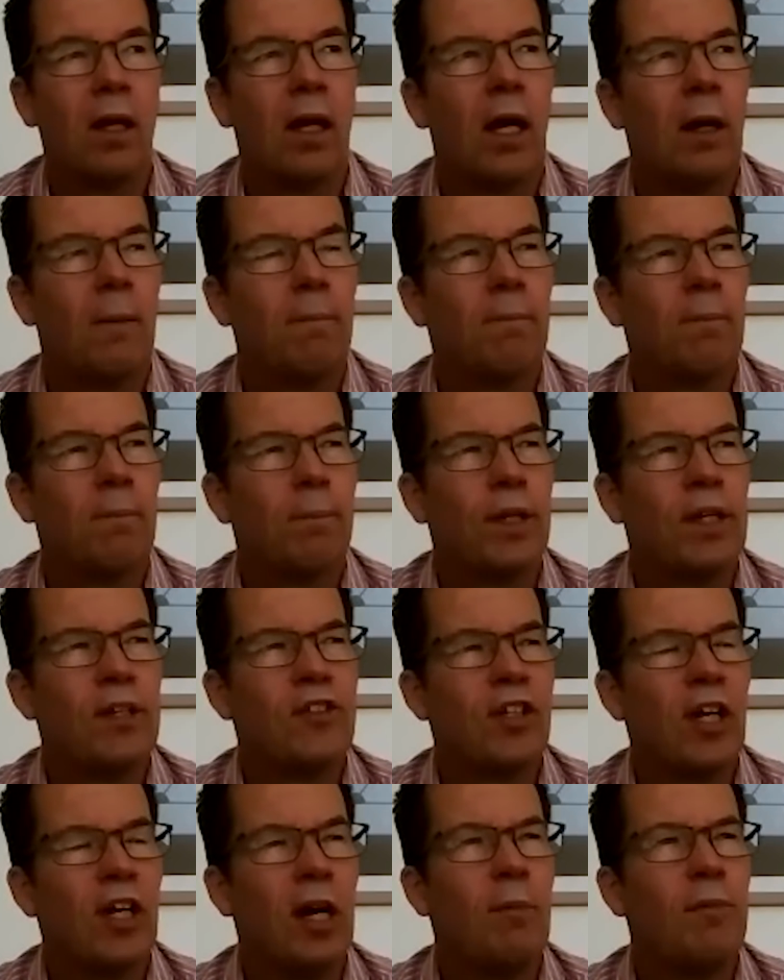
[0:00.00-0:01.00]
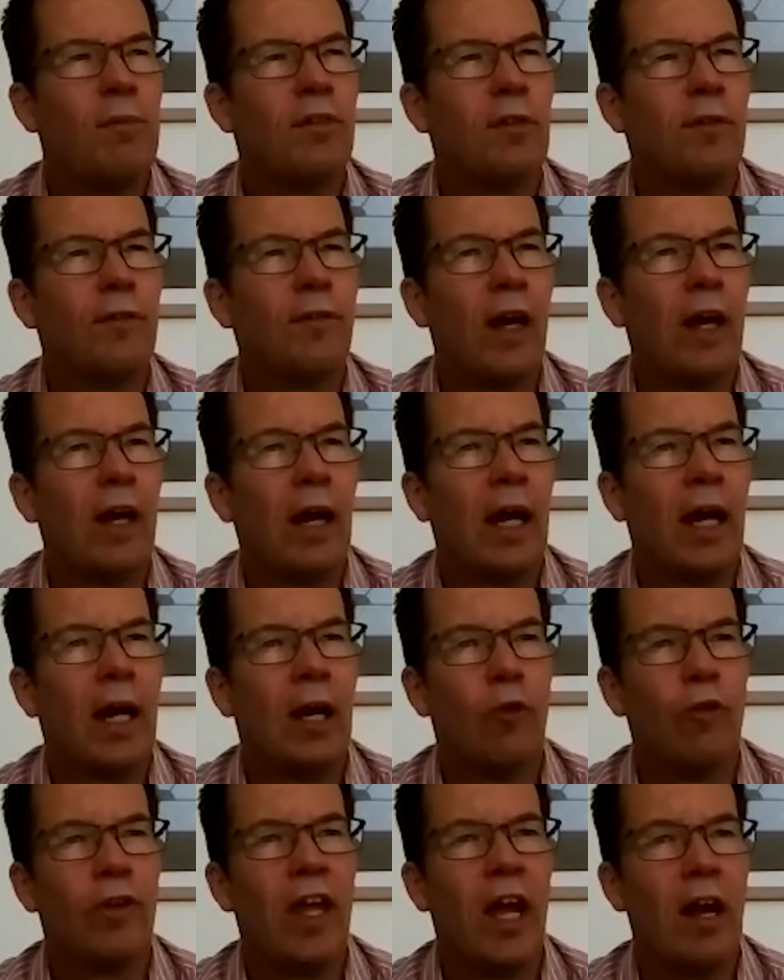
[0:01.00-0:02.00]
Mm-hmm. But in terms of
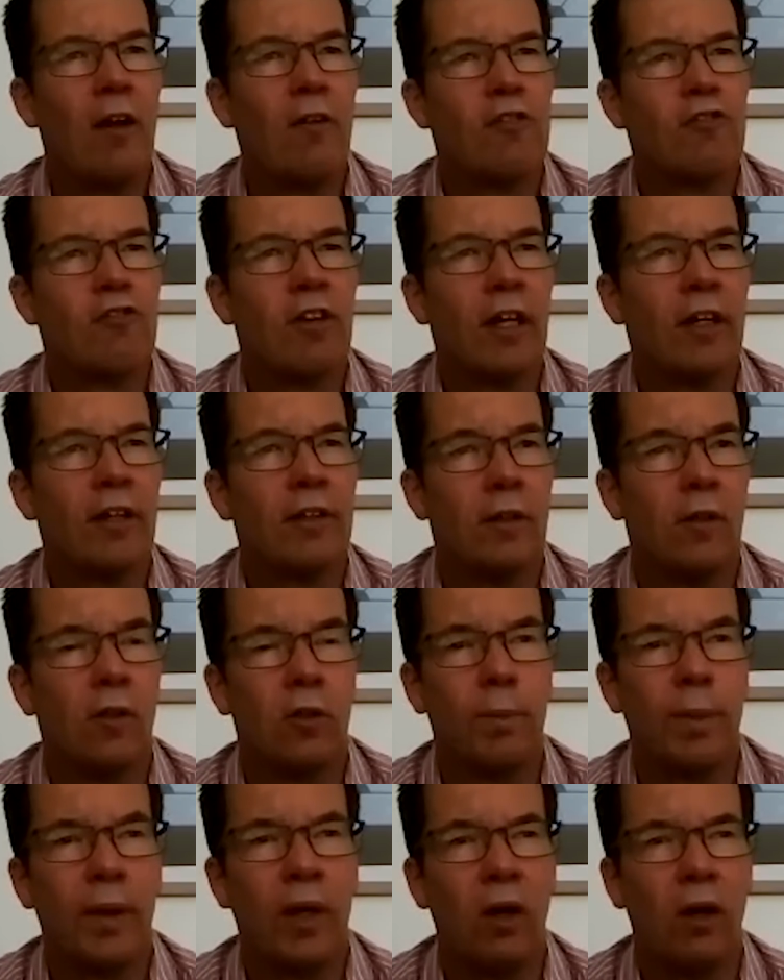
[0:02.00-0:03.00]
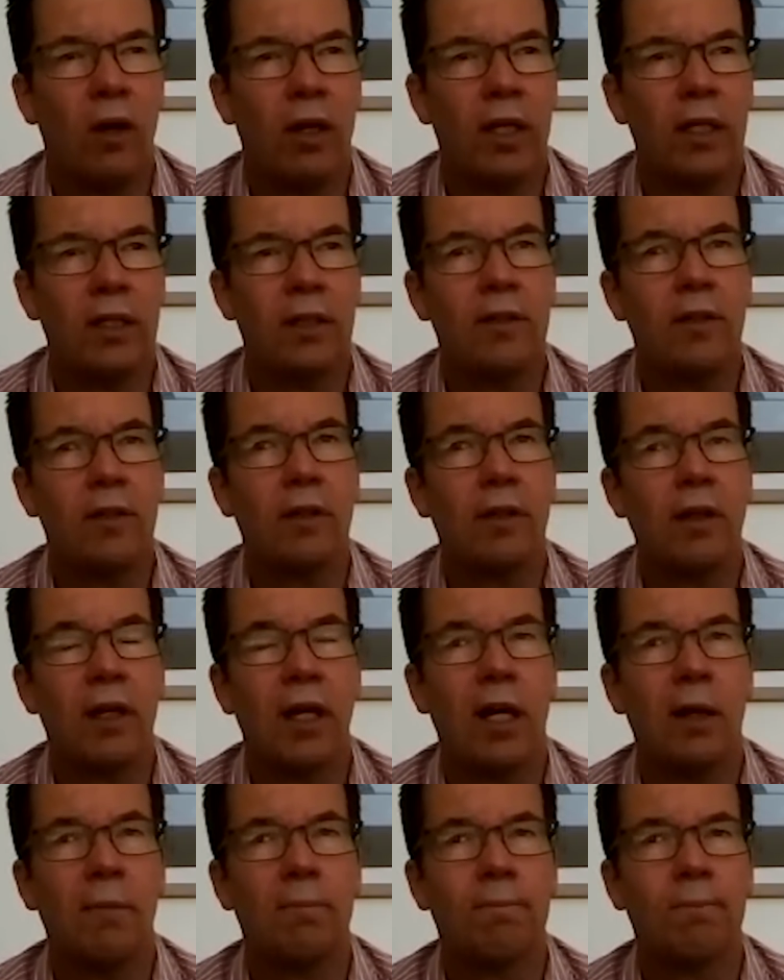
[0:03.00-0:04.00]
how the air is dragged along behind,
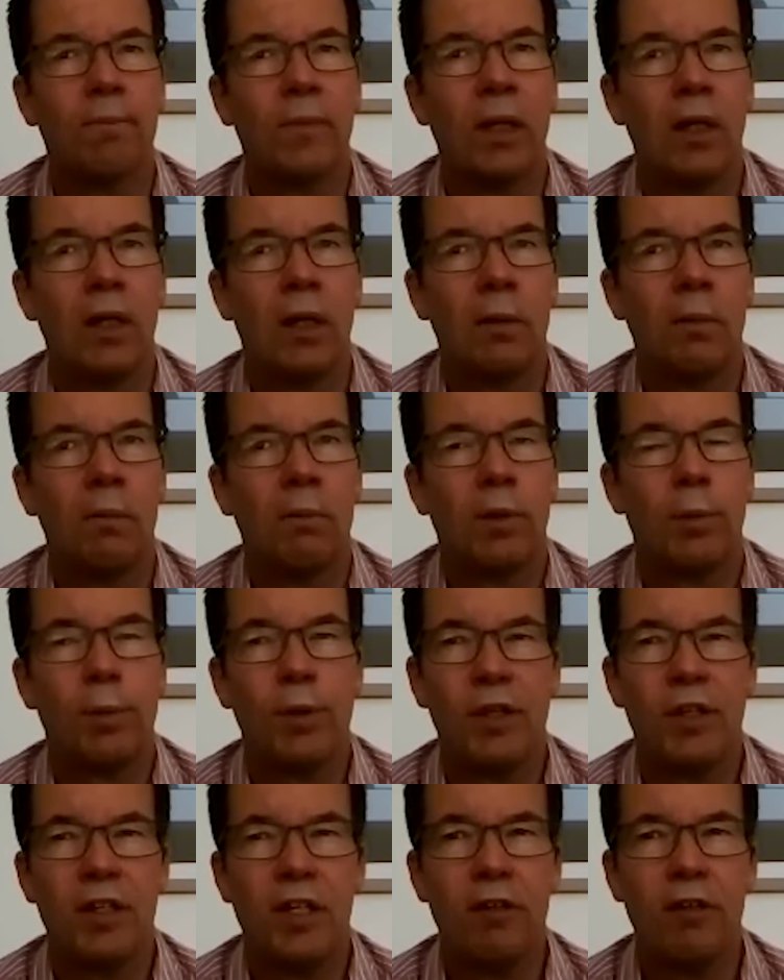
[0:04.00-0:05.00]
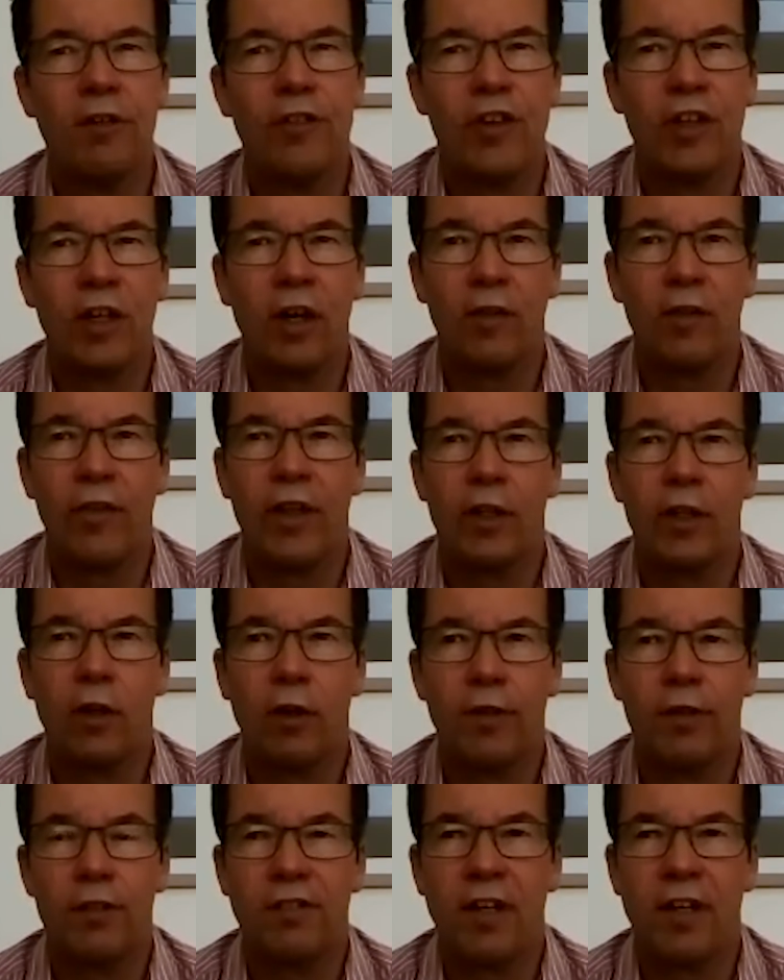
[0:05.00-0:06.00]
probably the nearest thing I can think
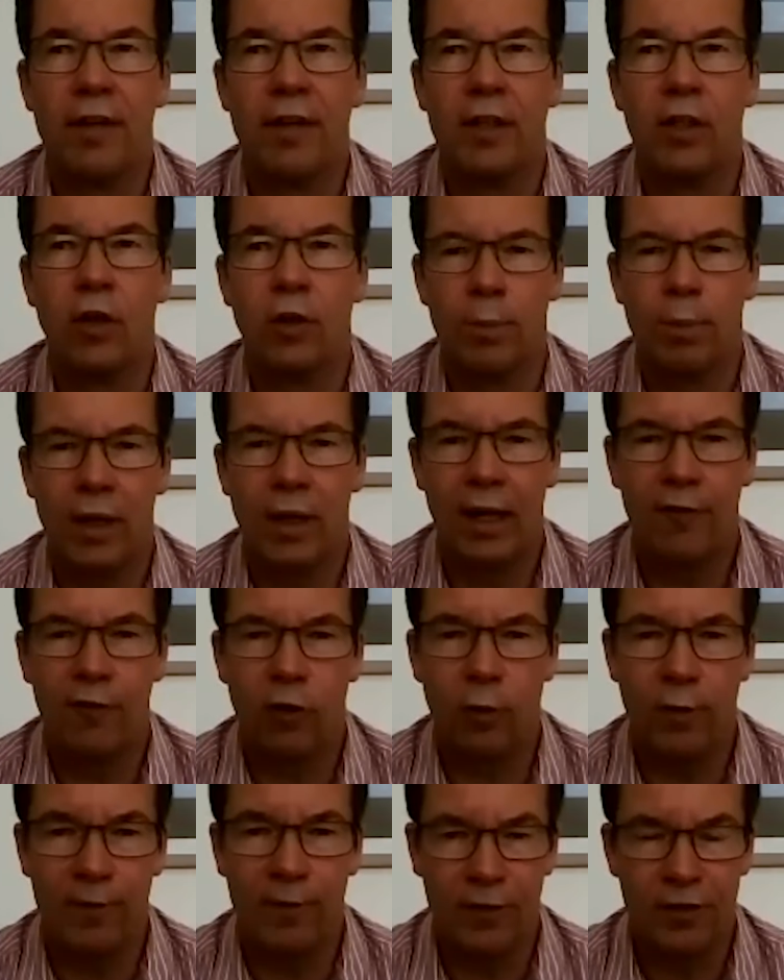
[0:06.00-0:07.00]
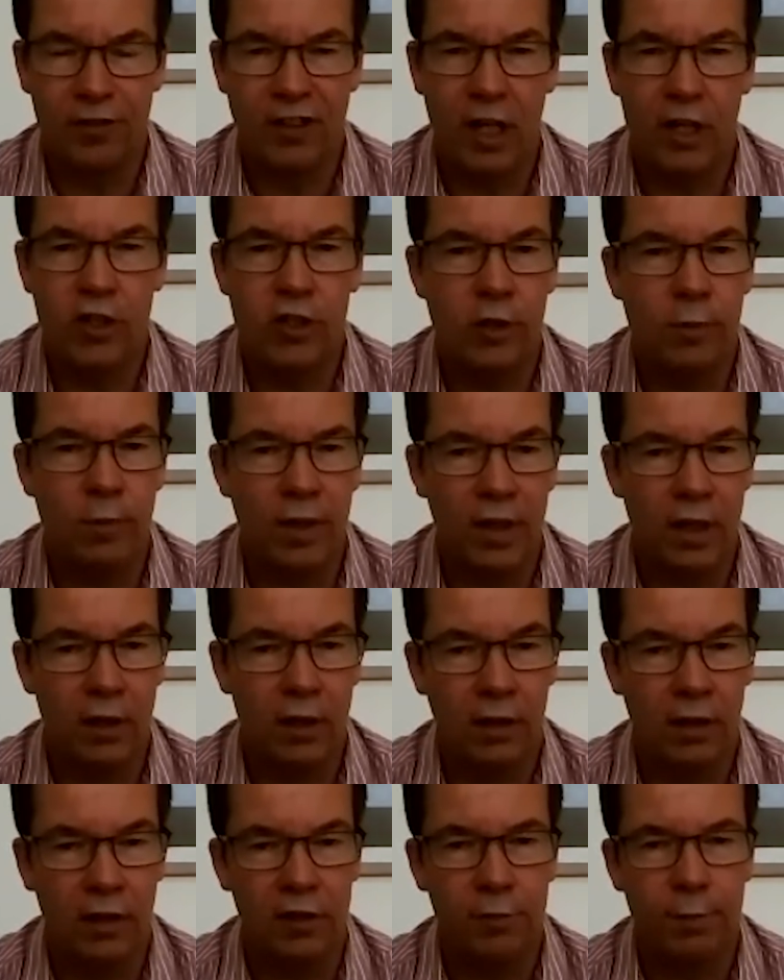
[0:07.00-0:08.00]
of is standing on the platform of a station when a
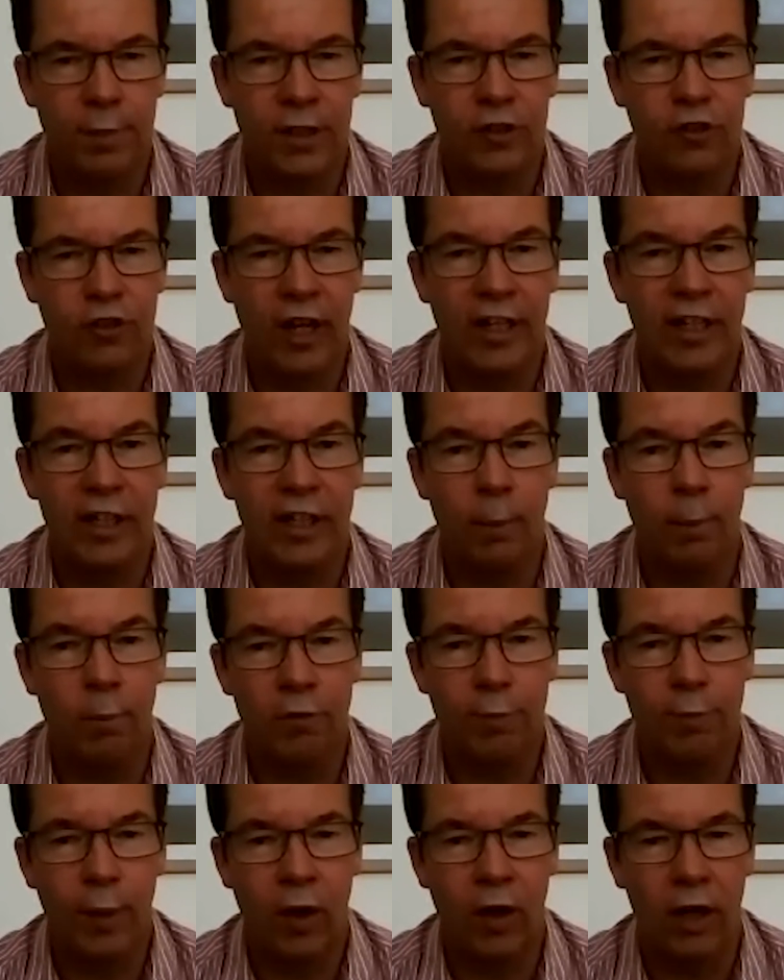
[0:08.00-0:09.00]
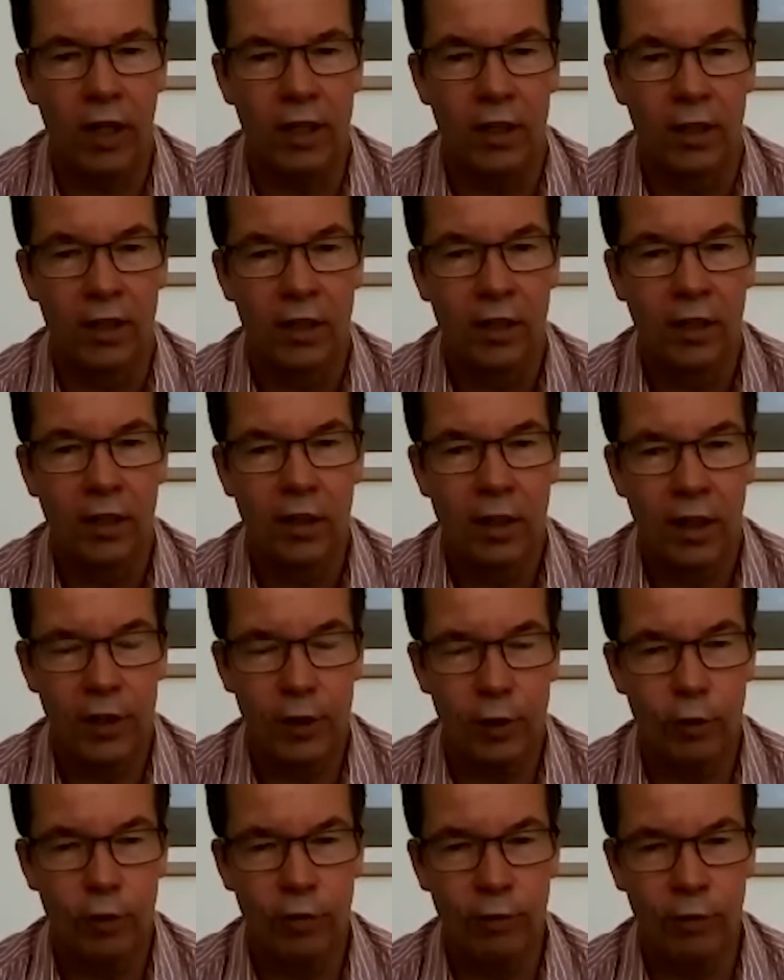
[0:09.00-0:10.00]
high-speed train comes by.
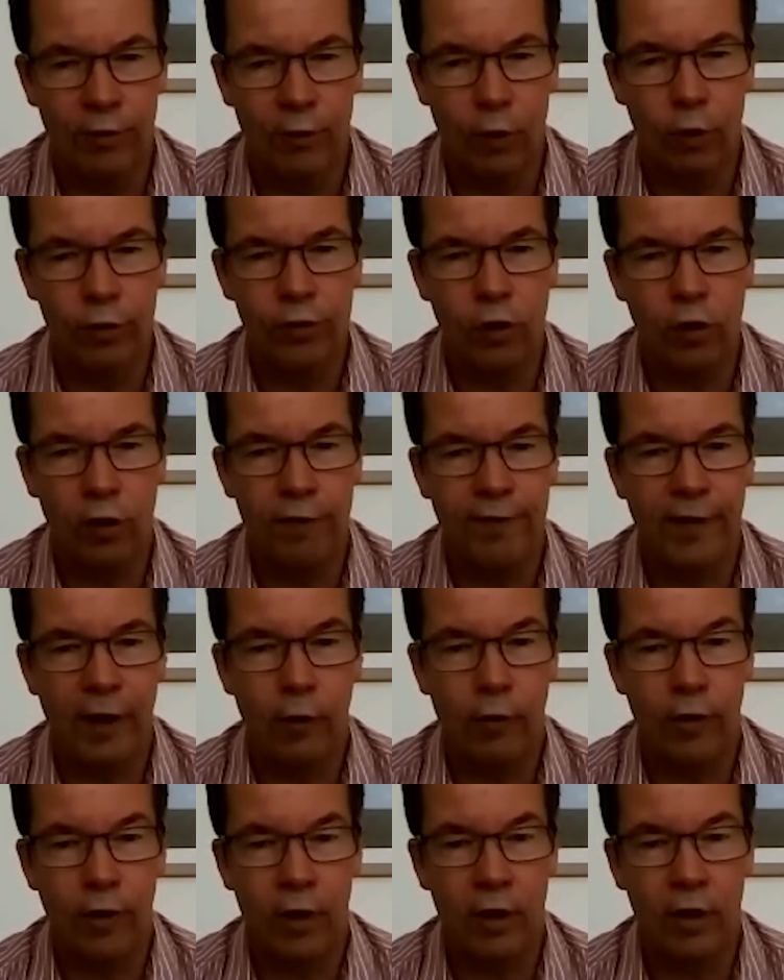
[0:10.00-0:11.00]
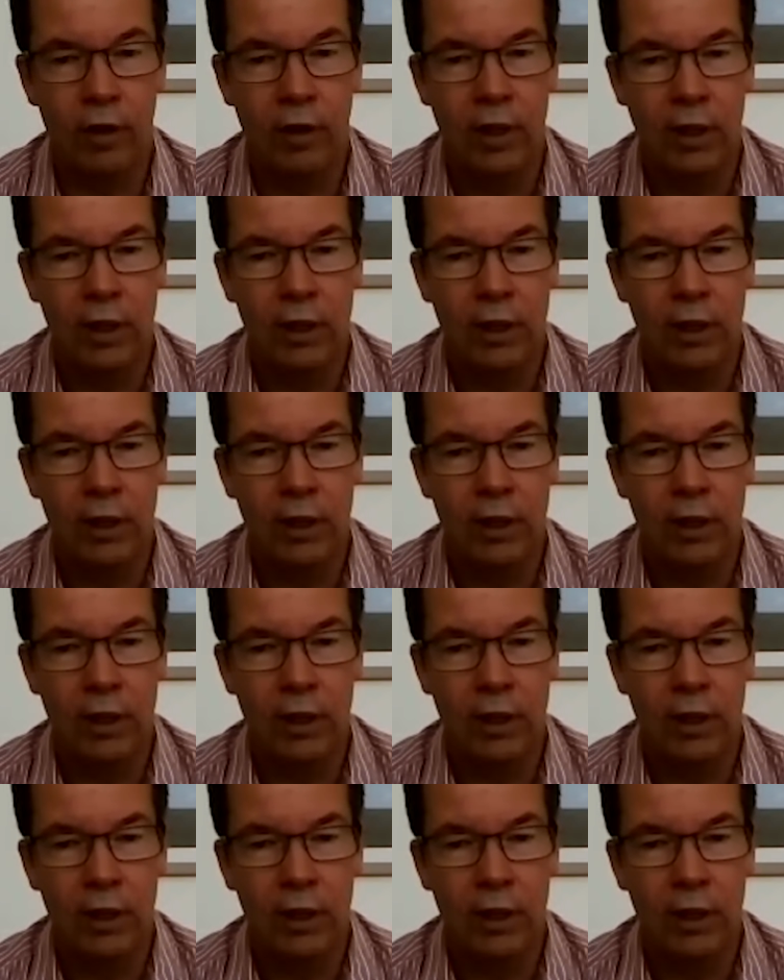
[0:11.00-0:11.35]
We've all sort of felt that